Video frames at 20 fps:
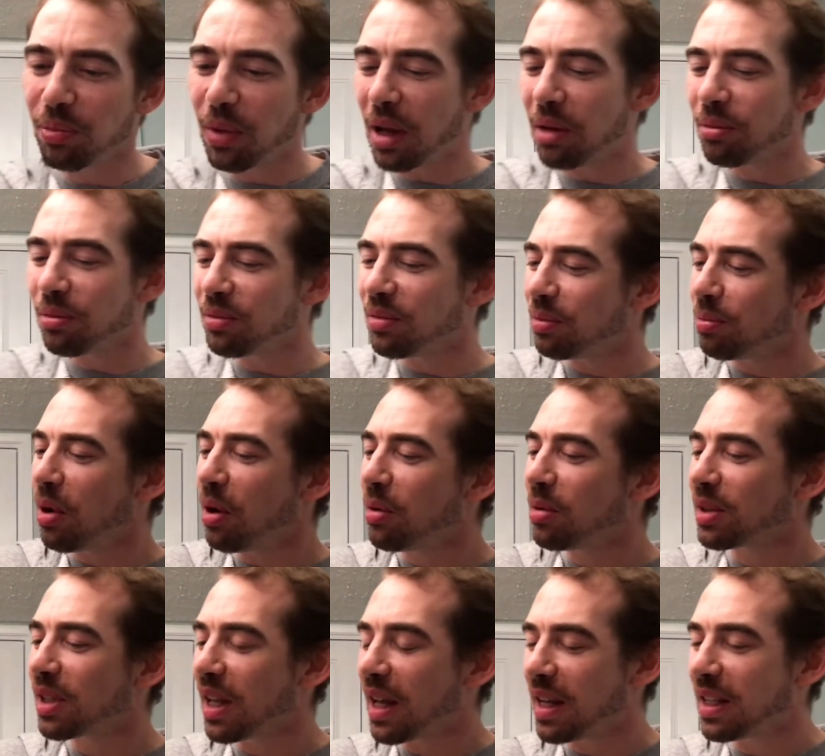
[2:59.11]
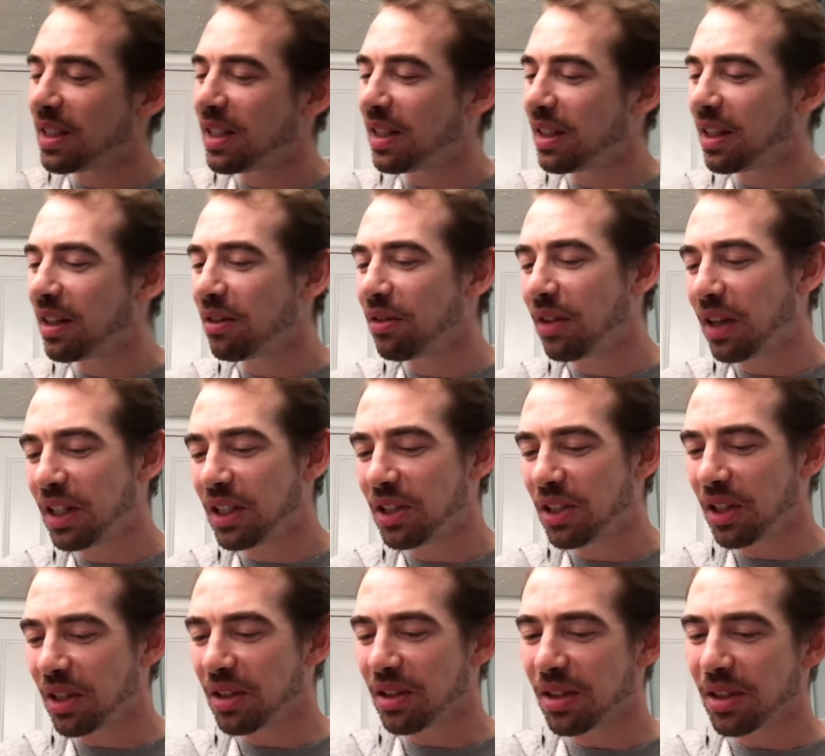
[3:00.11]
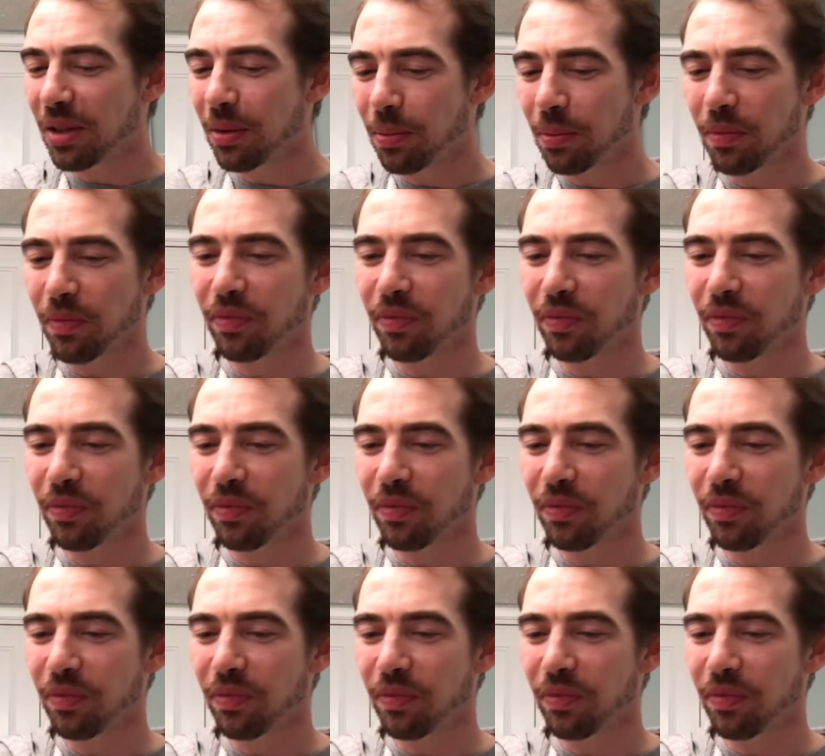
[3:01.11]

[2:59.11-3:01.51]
In Paul's letter to the Ephesians,